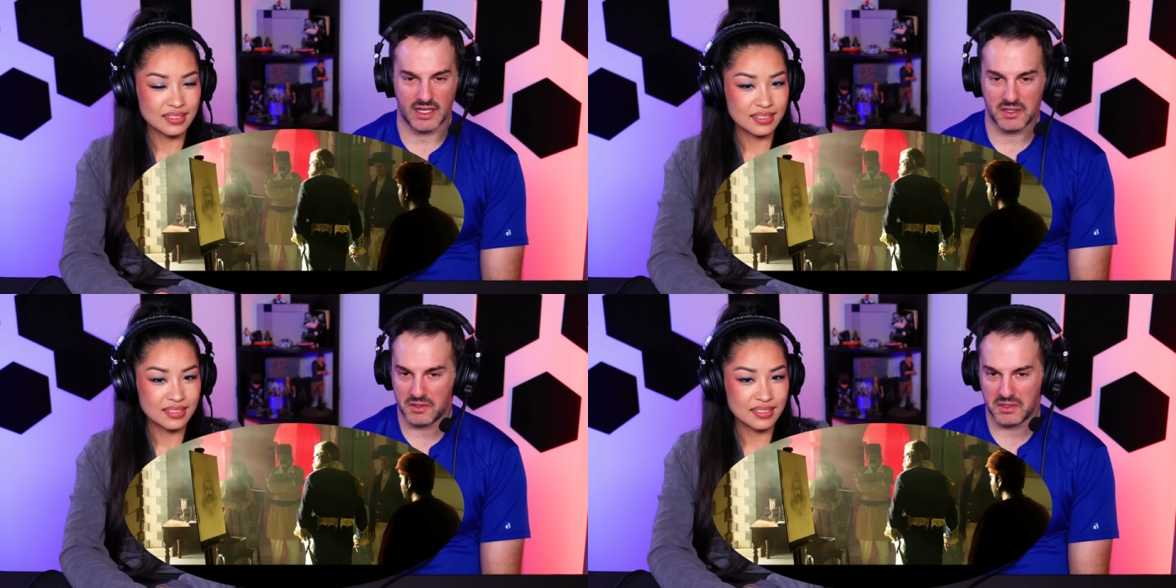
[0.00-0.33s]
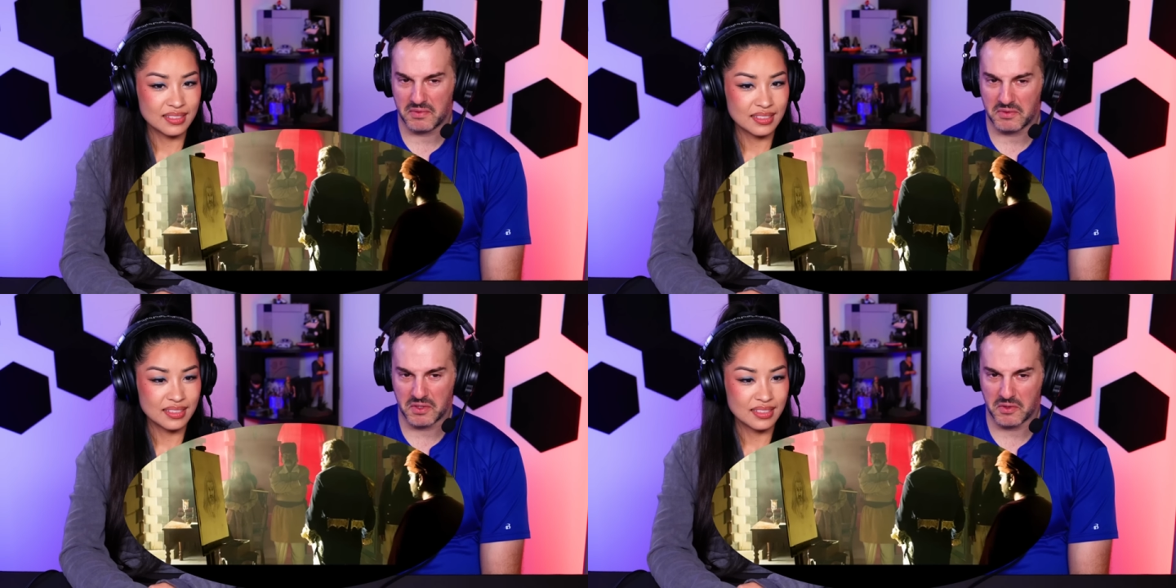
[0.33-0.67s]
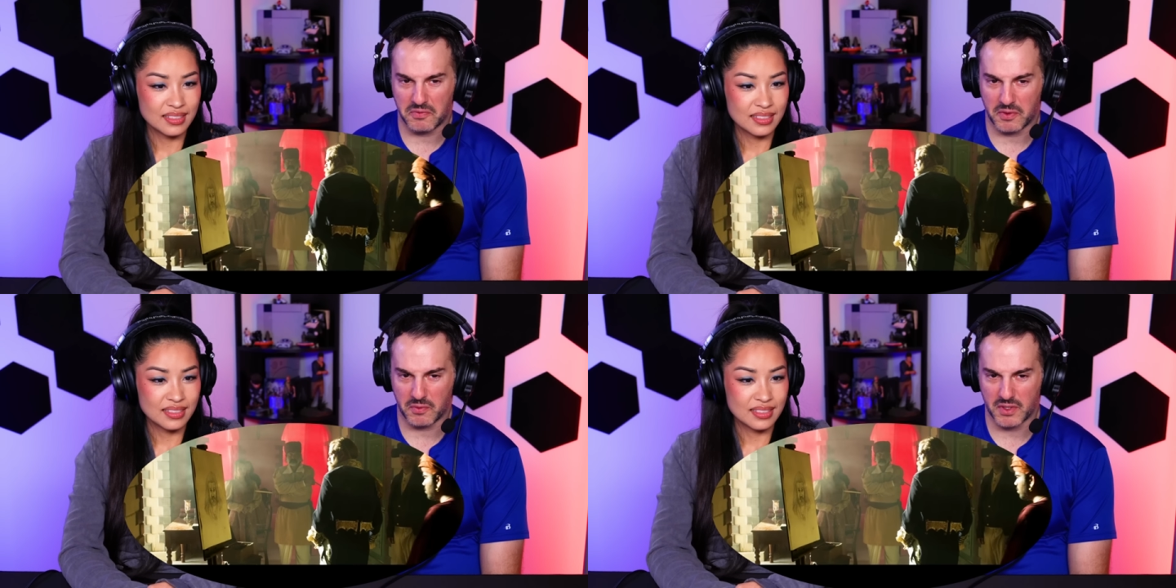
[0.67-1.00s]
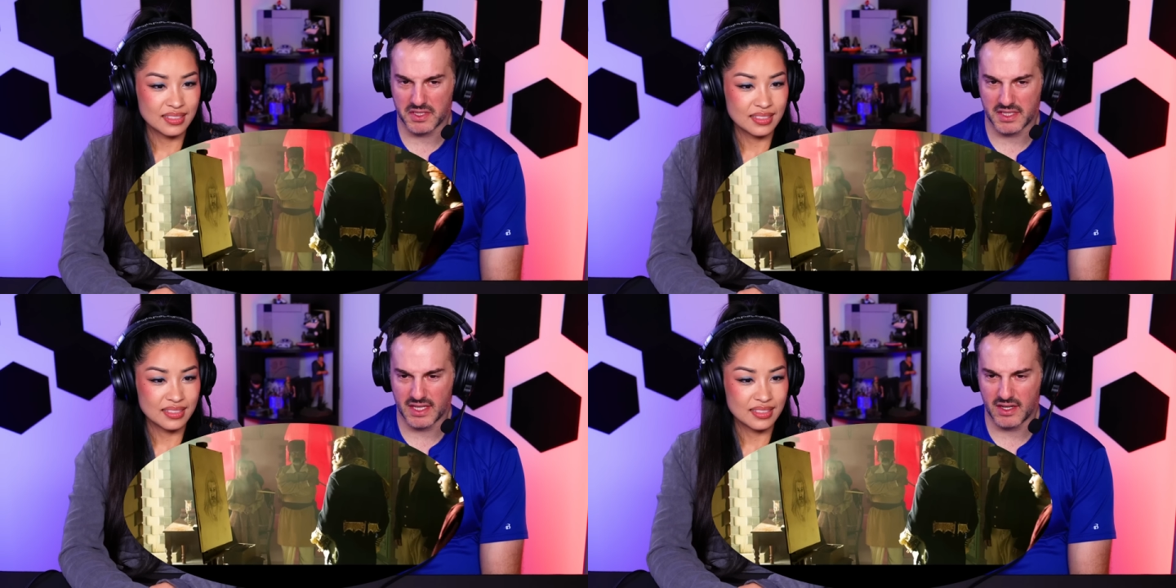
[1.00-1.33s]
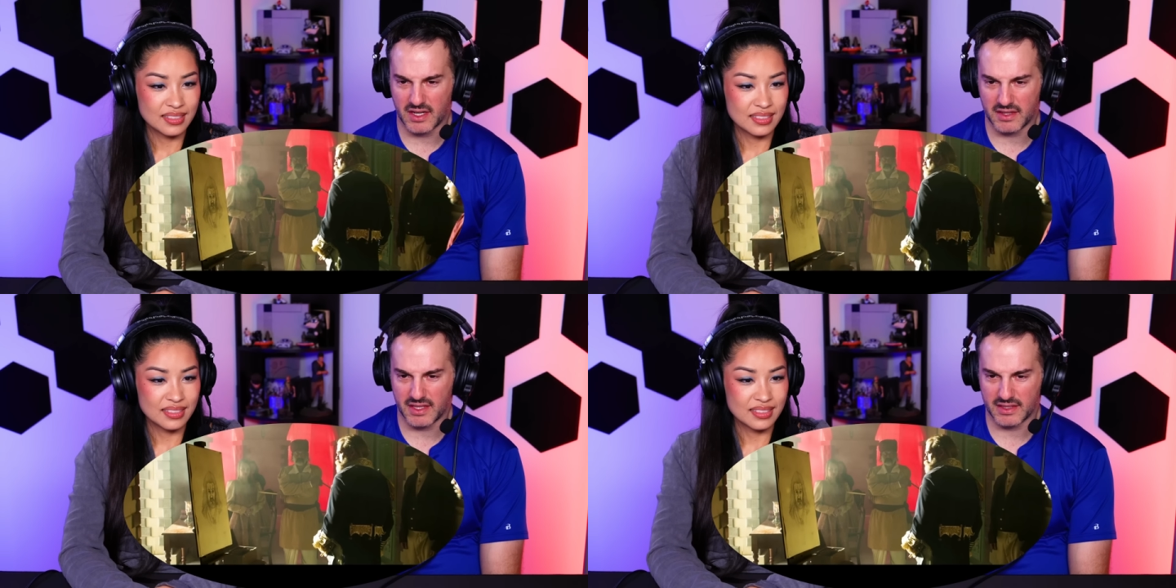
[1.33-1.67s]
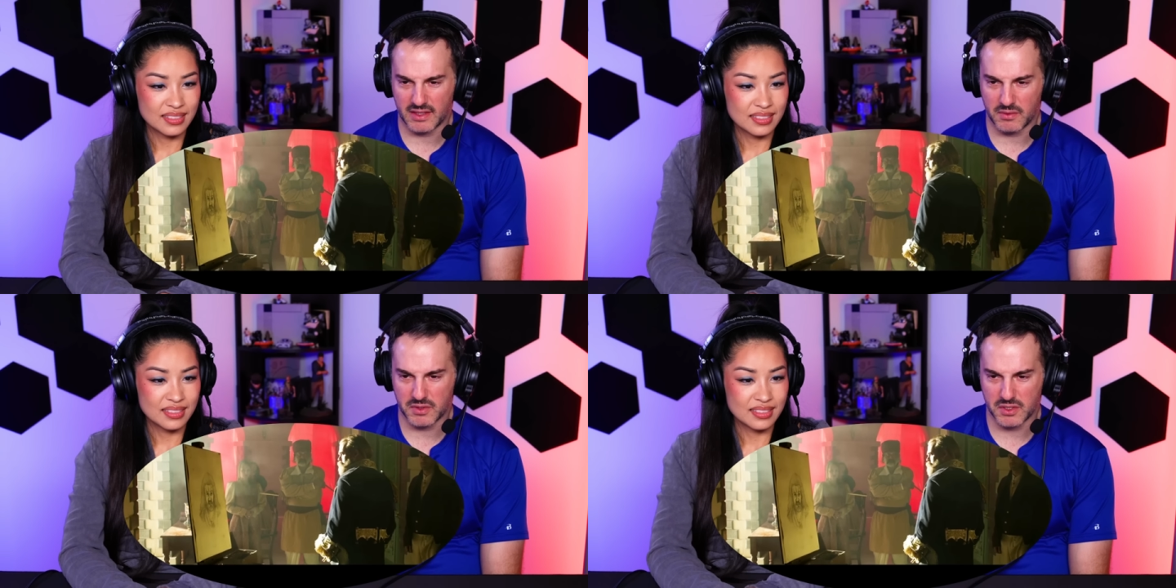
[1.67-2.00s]
Speaker 1: I don't even know if he was there. I think
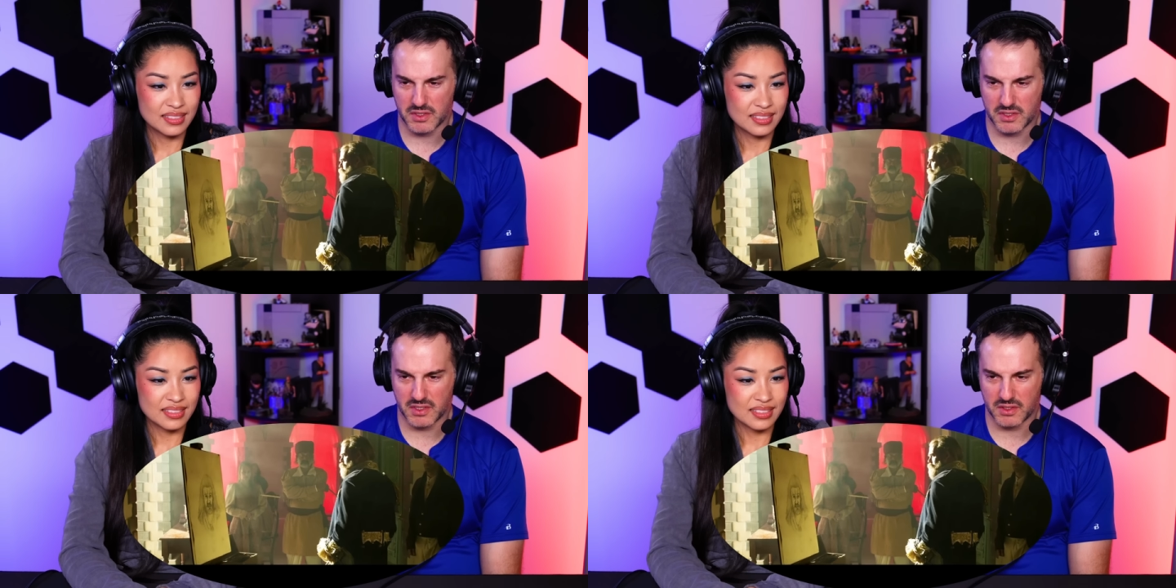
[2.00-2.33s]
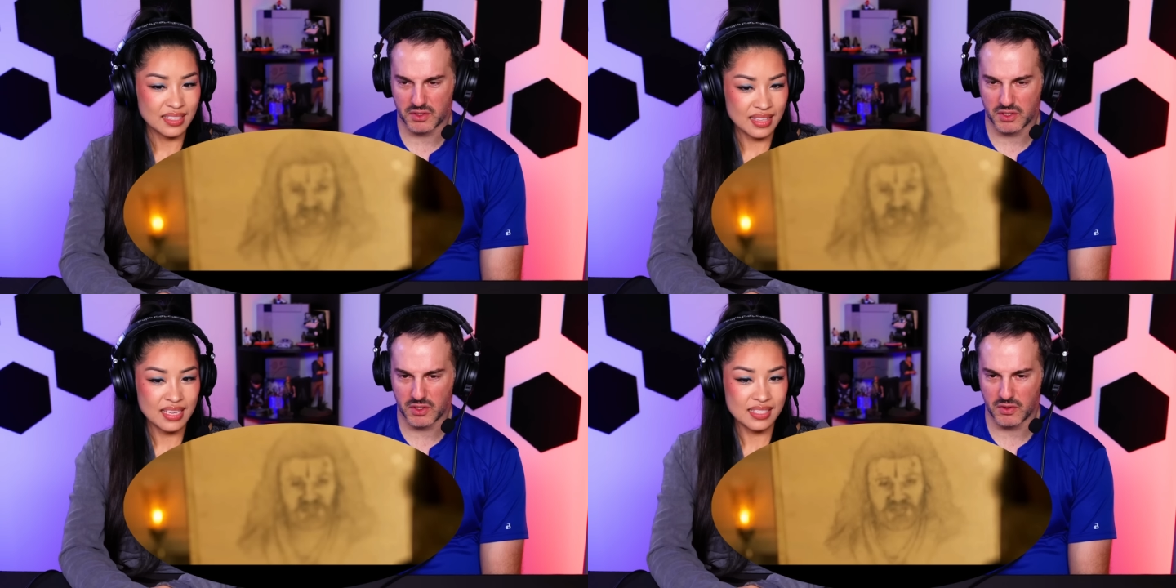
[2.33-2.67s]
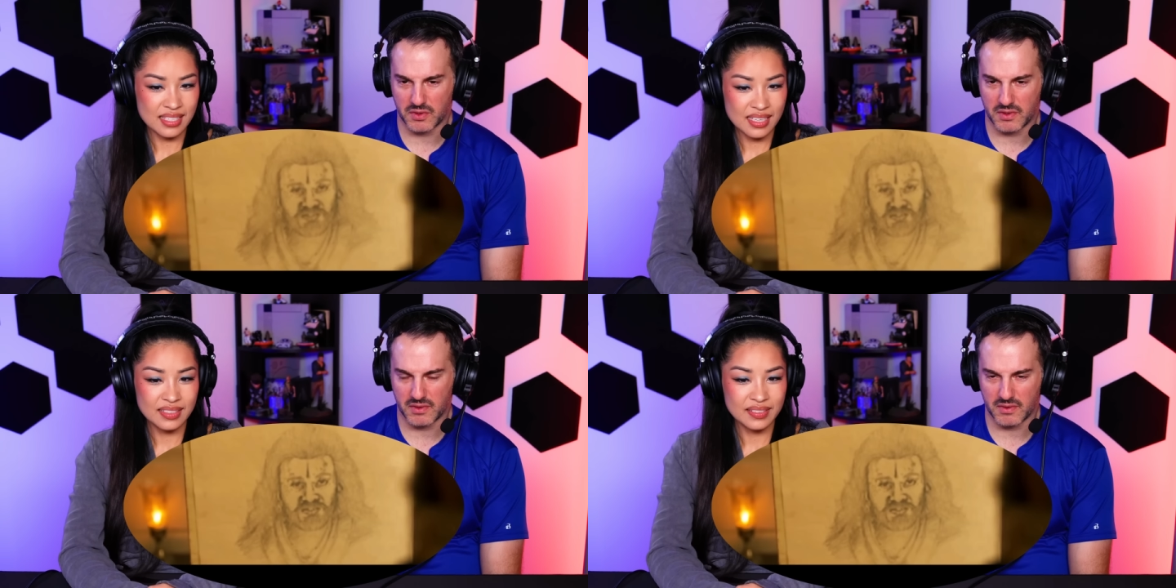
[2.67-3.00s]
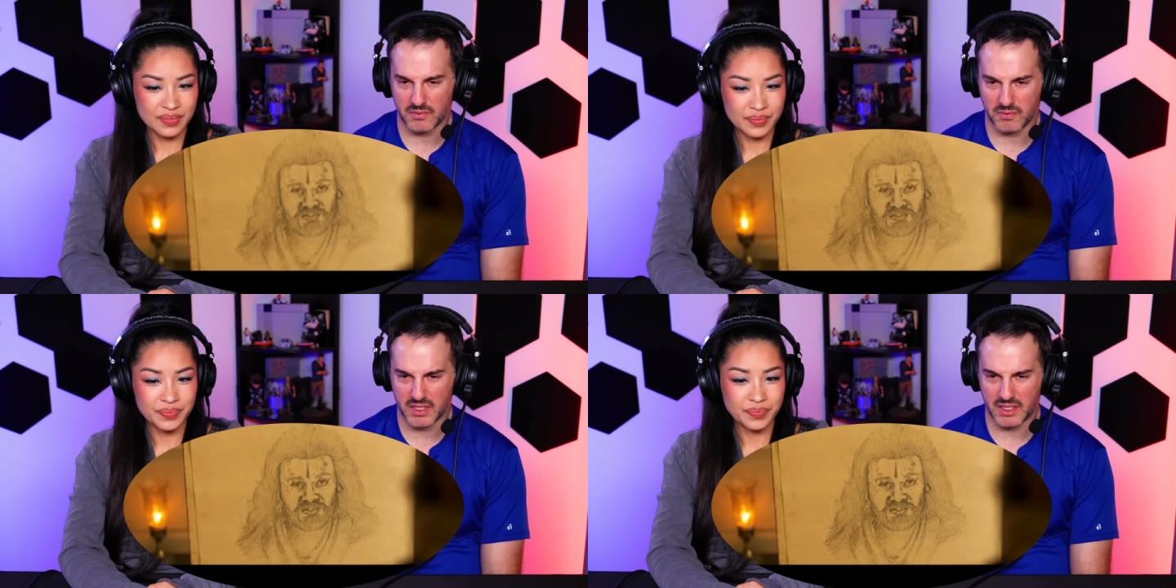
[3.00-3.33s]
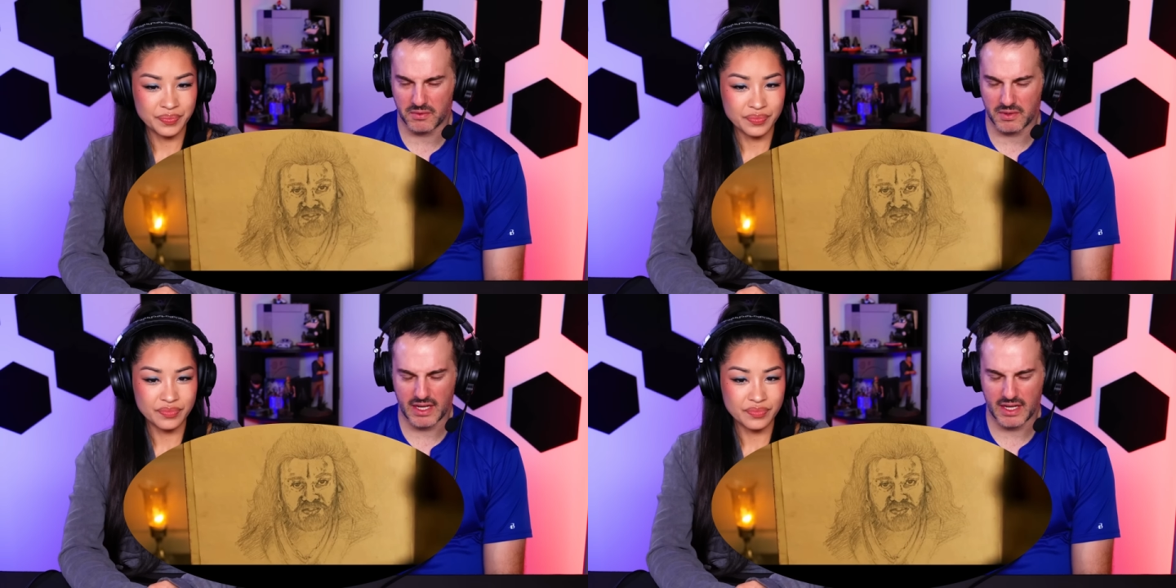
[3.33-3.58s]
that was just to you show so? when he.